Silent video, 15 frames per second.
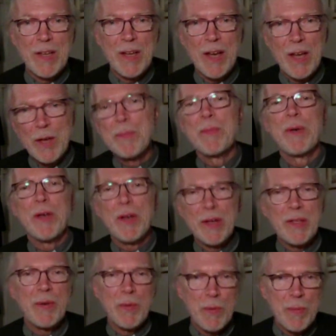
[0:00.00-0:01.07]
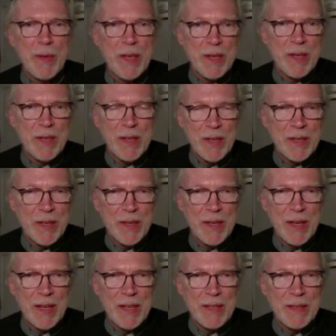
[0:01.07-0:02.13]
I hope Holy Week will be a
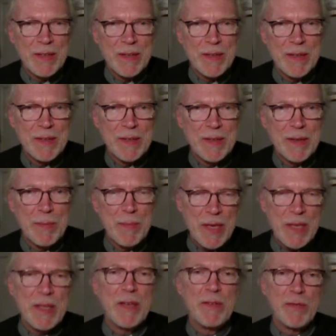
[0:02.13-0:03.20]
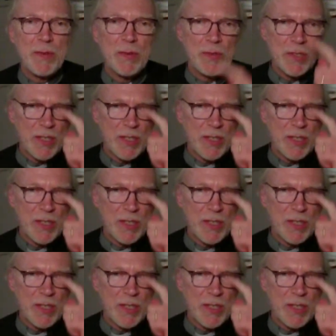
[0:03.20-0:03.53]
meaningful